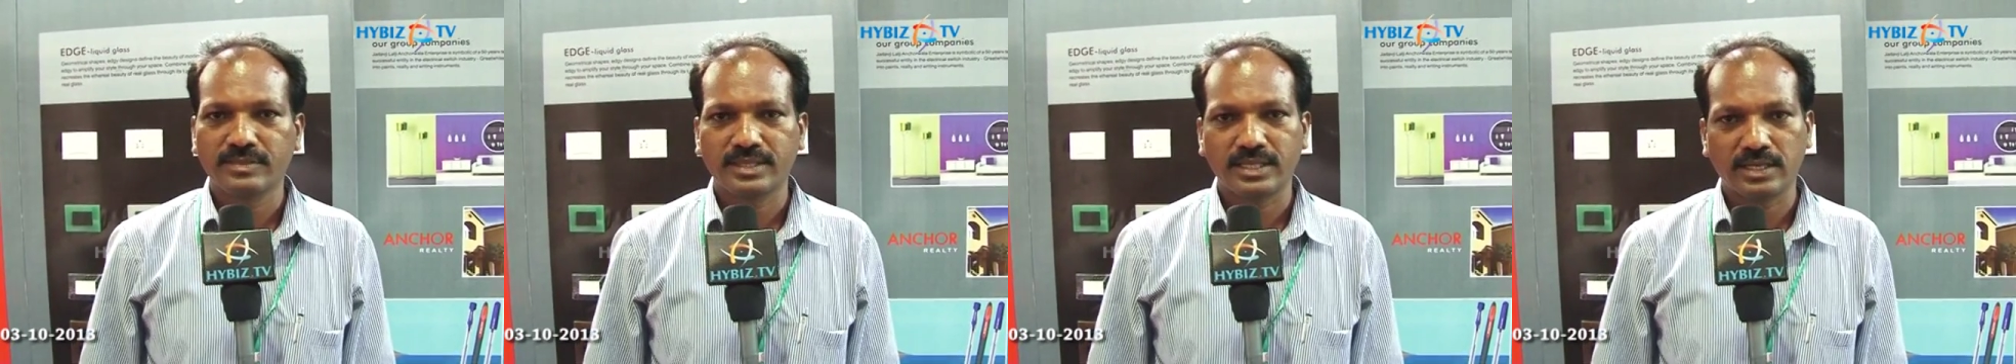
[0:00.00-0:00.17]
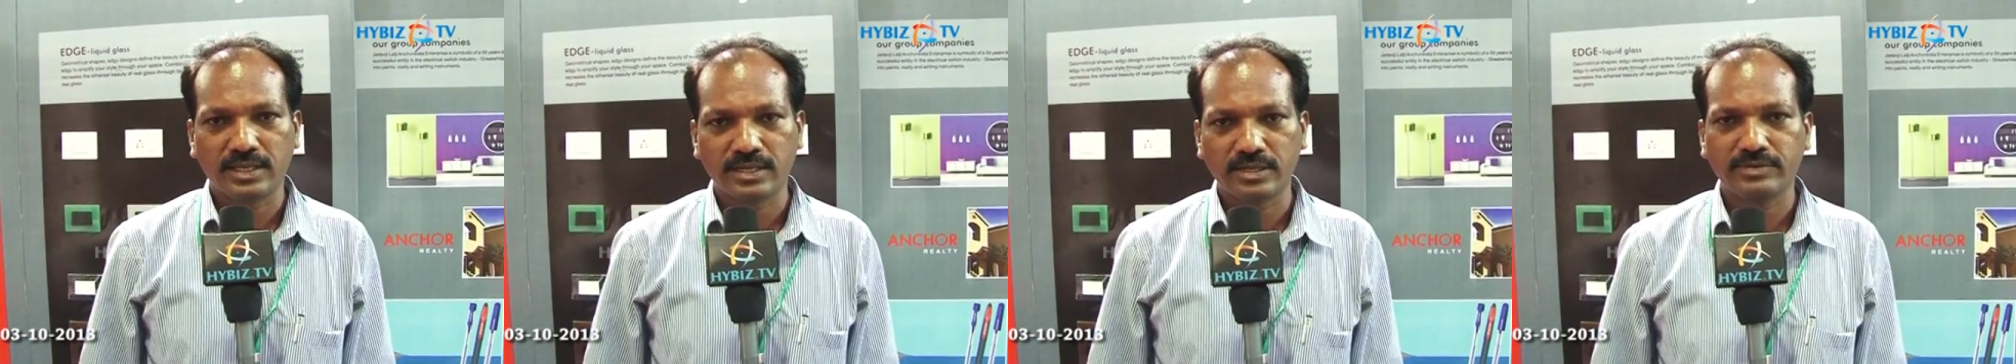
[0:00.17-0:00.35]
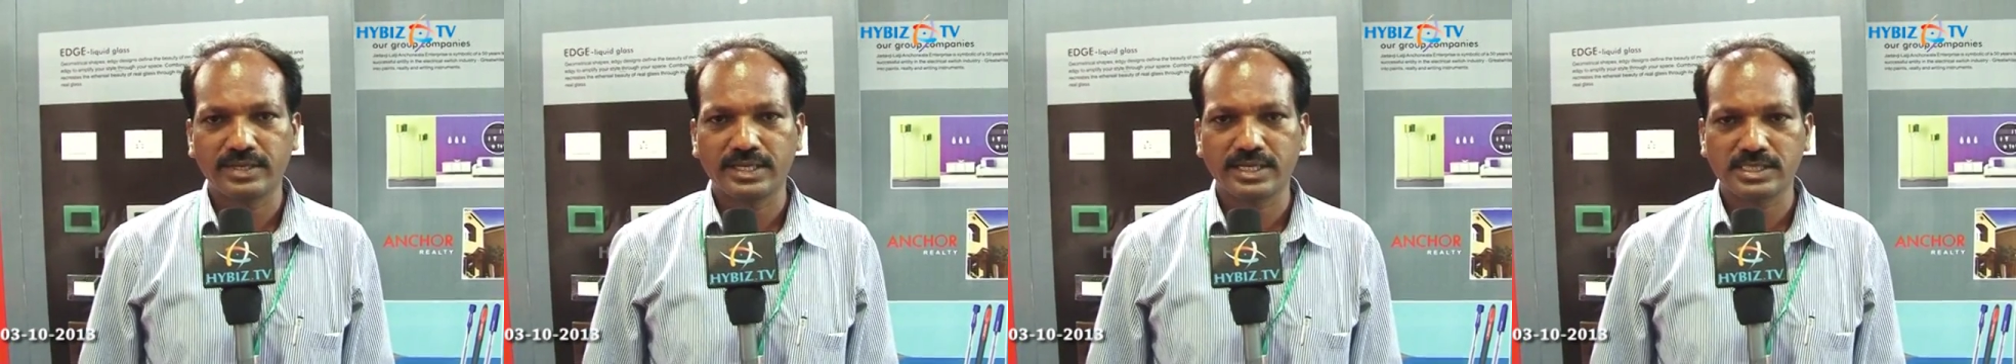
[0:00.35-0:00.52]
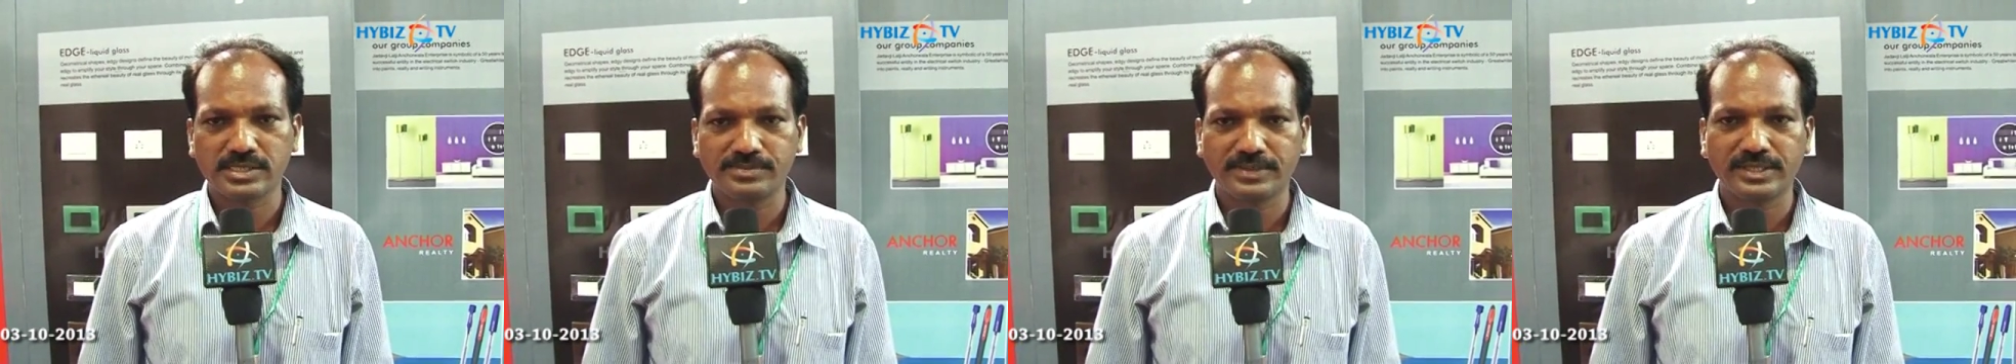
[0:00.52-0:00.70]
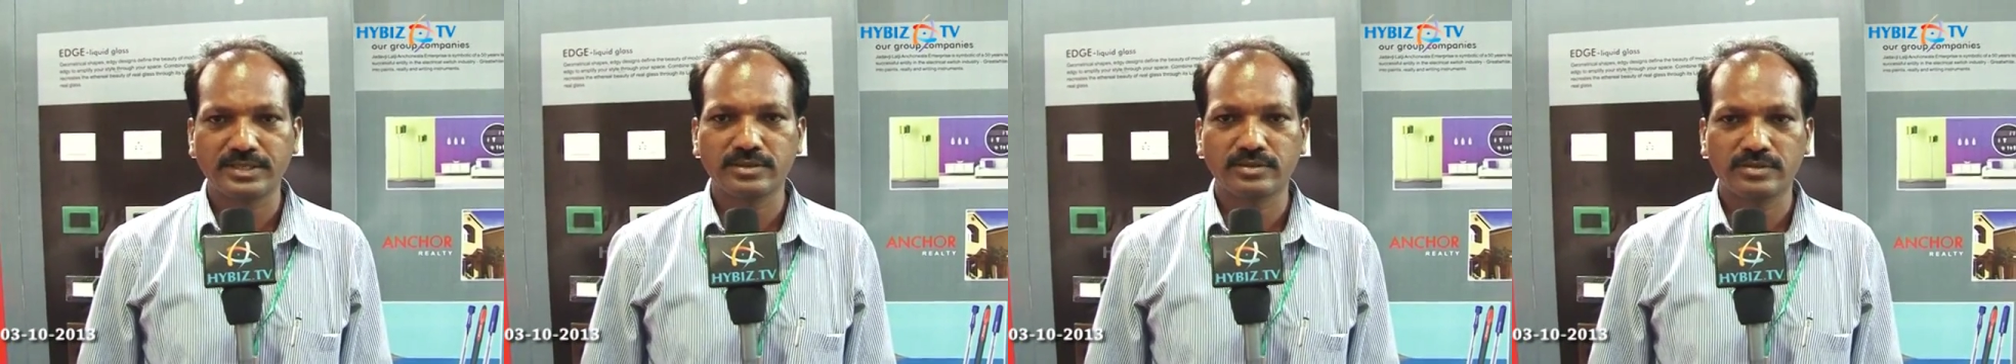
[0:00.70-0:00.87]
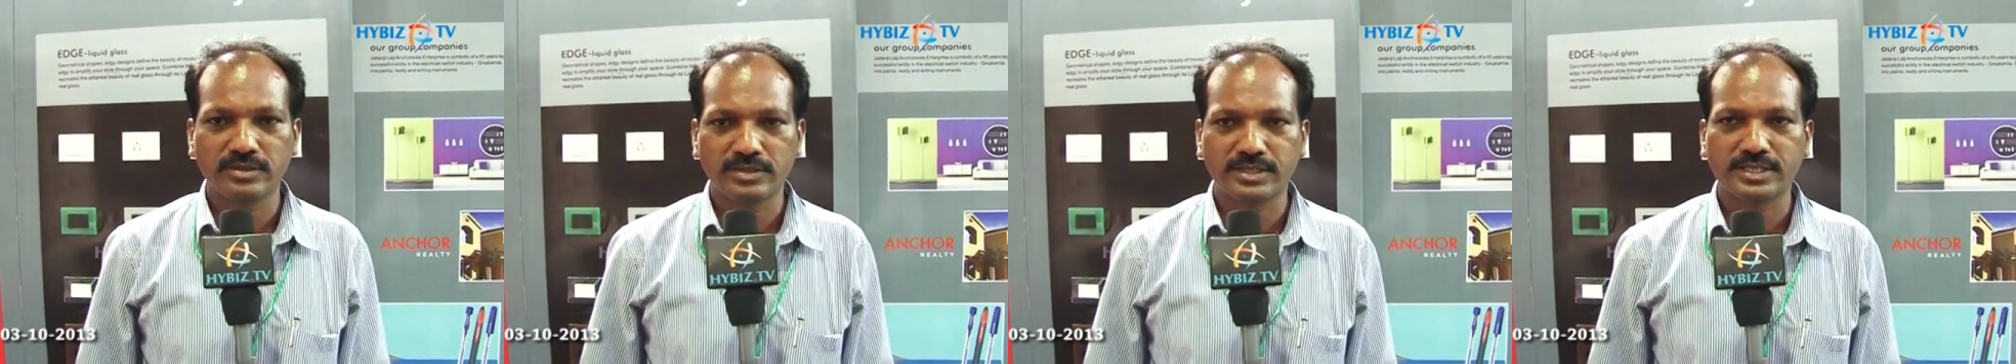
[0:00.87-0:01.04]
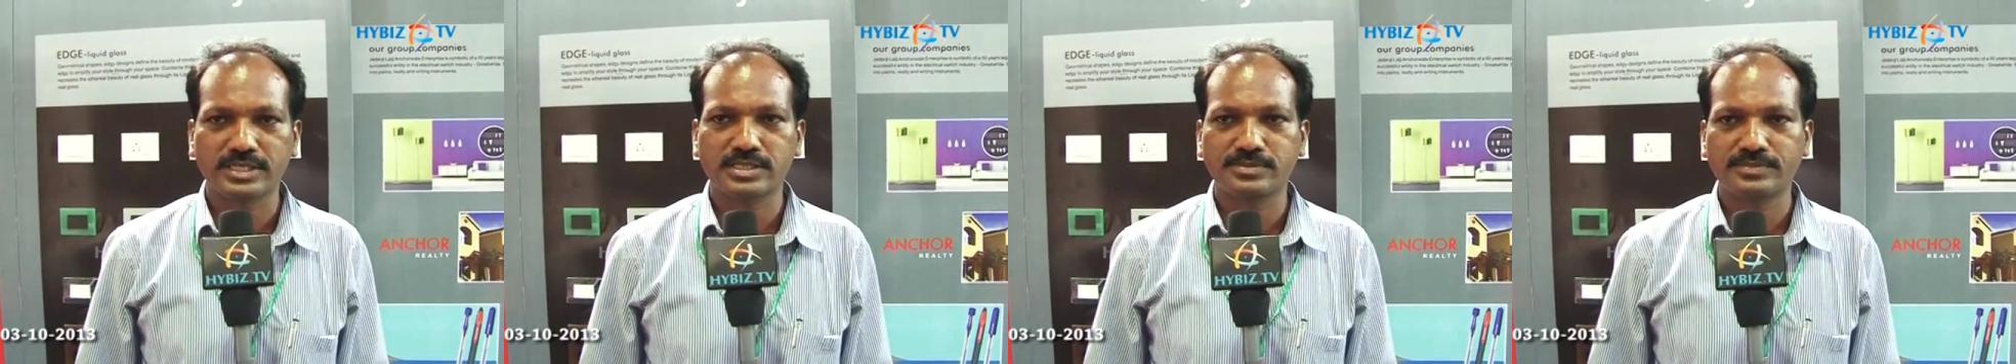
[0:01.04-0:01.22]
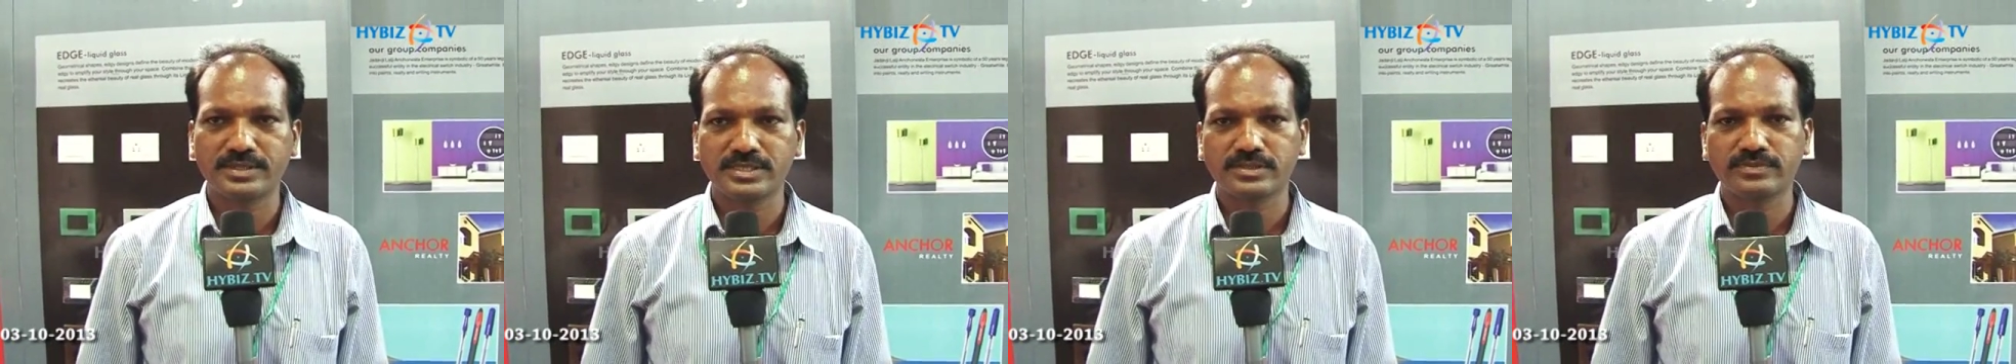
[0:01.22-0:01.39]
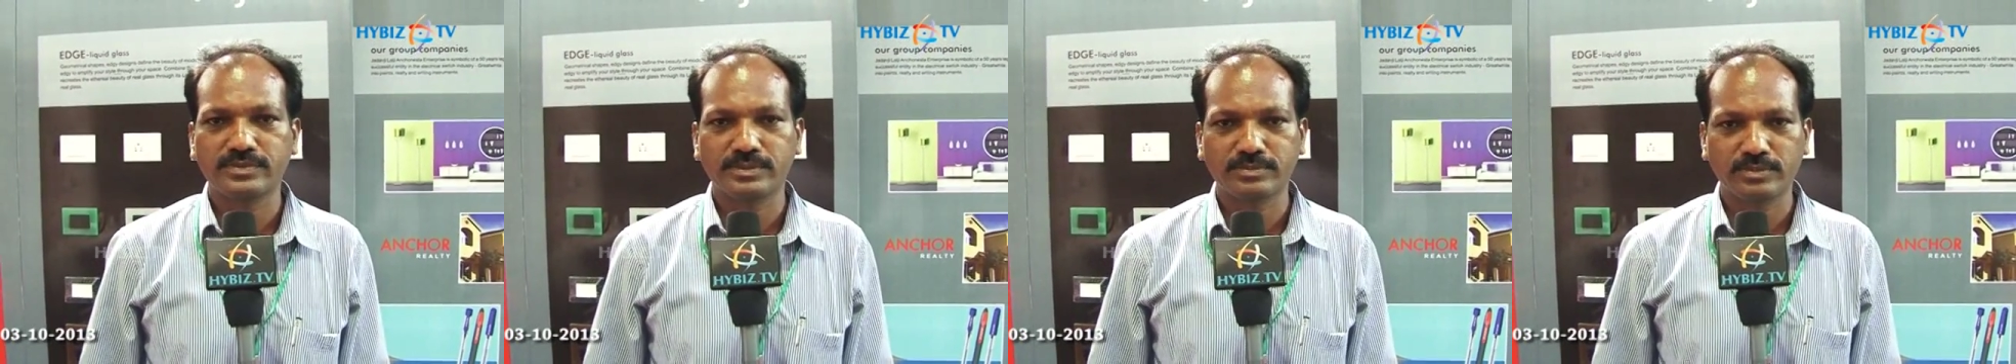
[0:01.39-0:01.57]
And we are expecting good
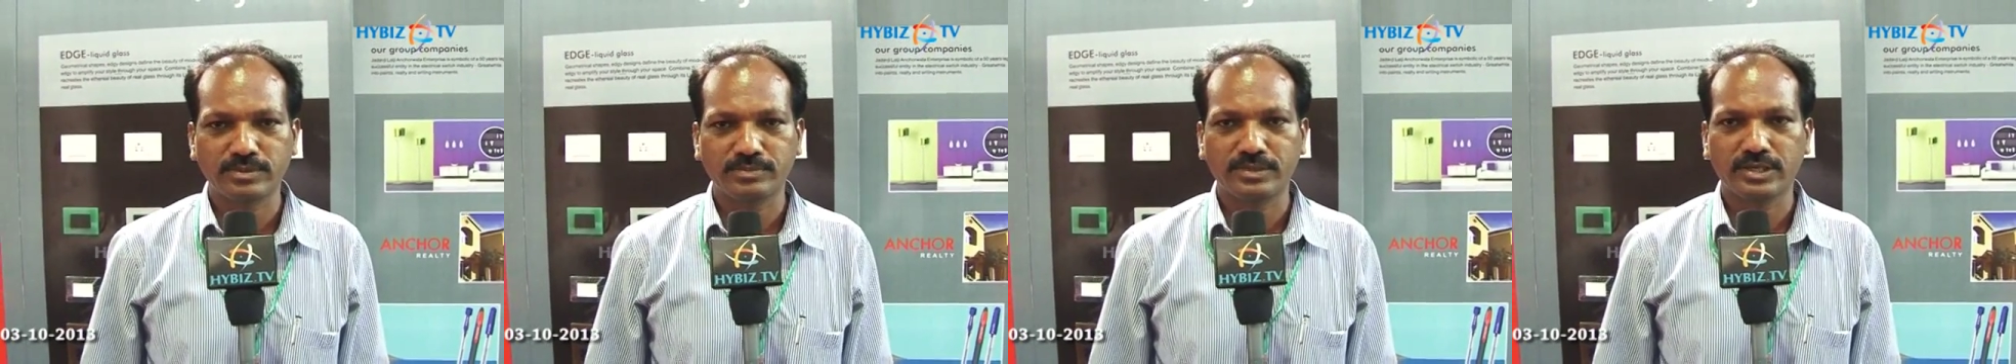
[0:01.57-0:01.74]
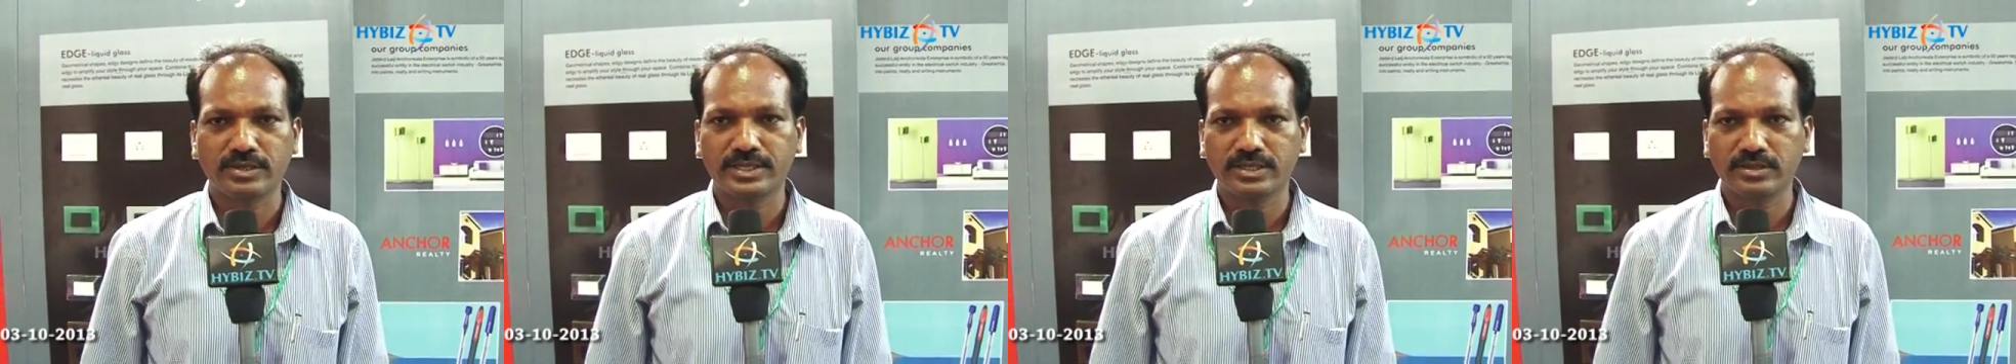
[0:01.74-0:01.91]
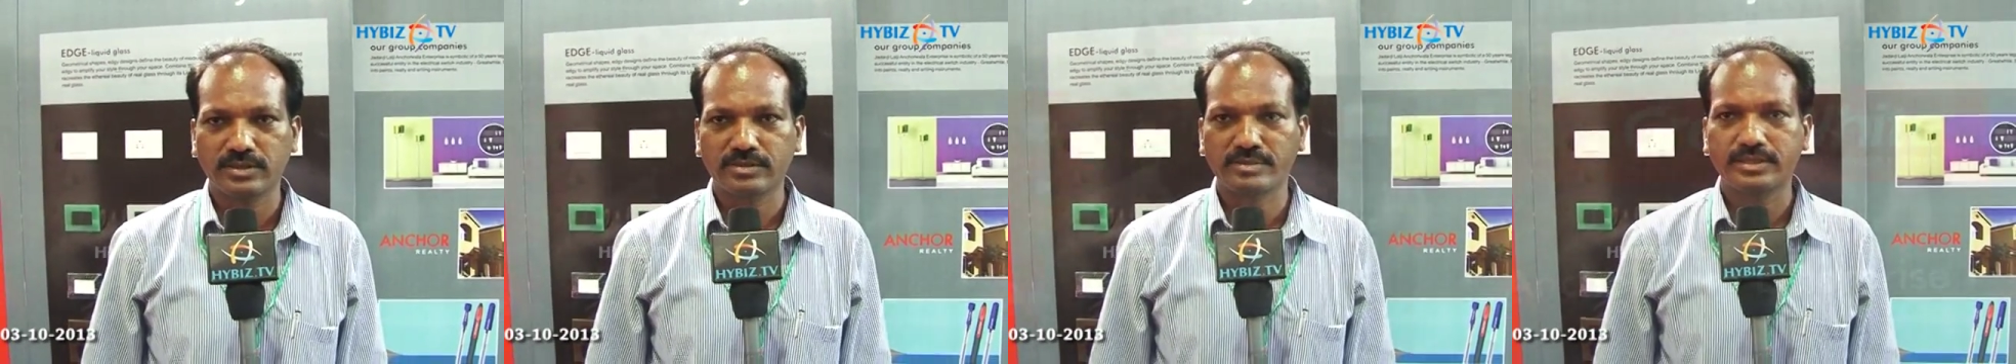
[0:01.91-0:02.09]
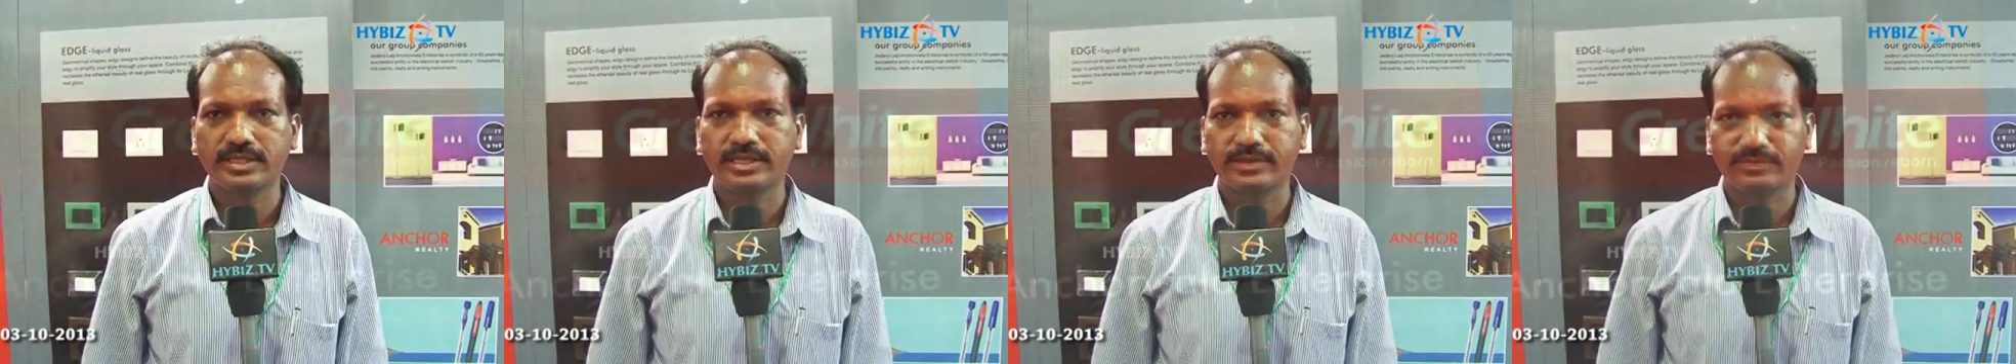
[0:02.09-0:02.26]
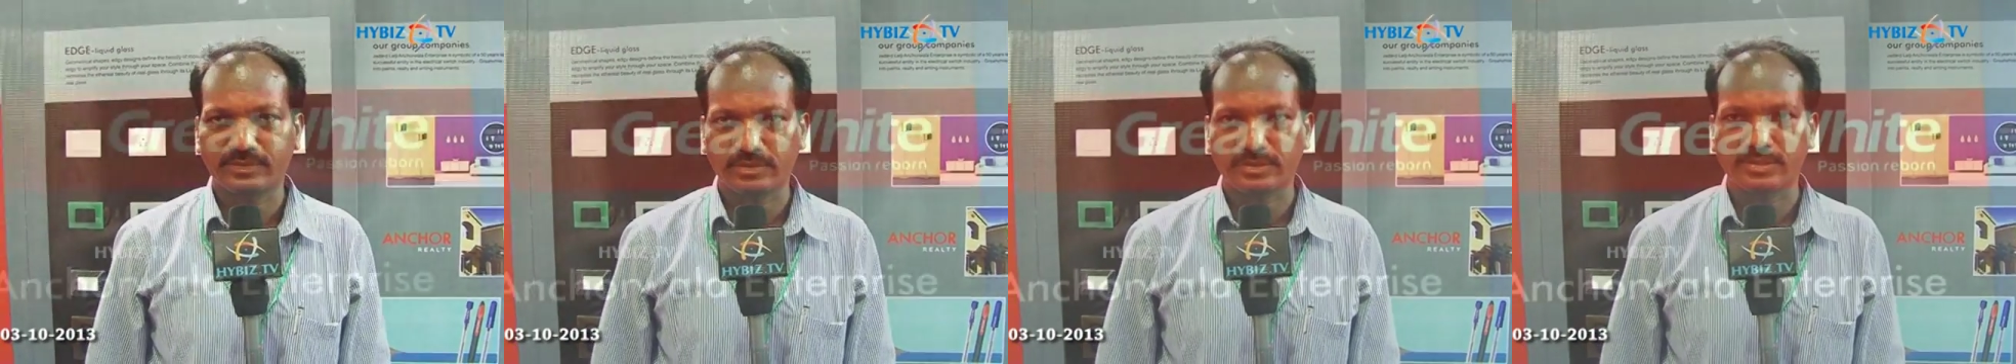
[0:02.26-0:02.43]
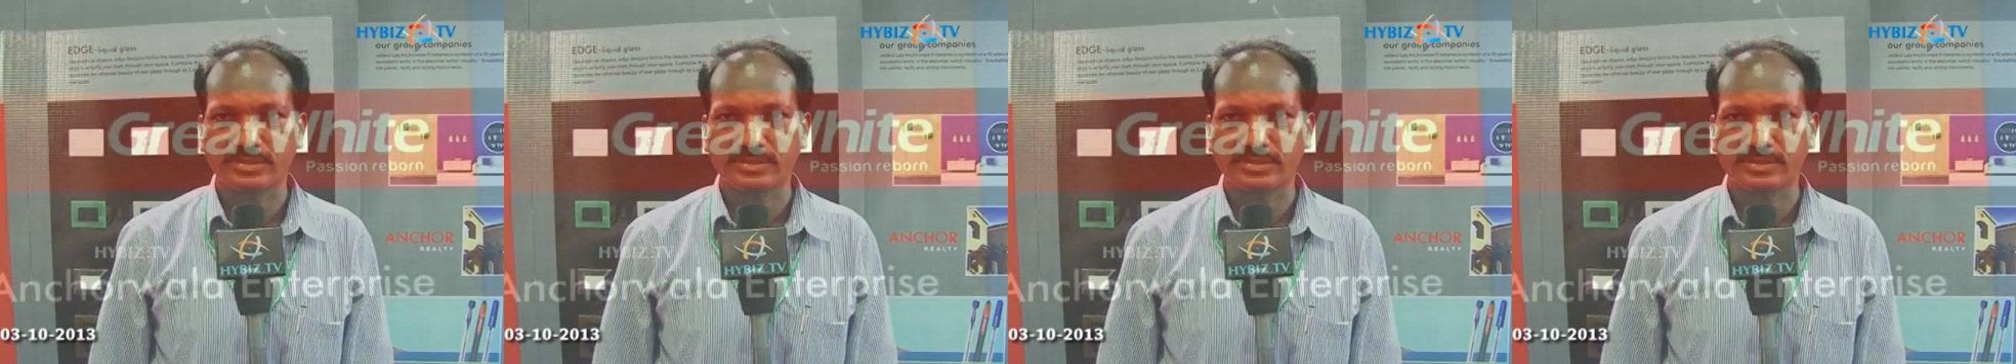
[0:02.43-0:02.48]
response from tomorrow and day after